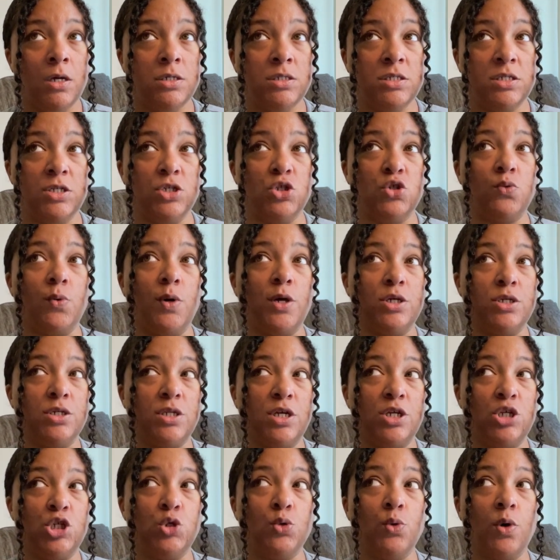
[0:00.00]
situation
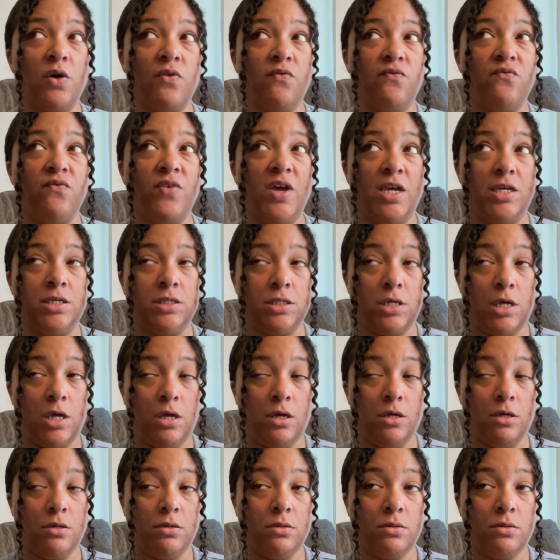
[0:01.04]
that you are facing.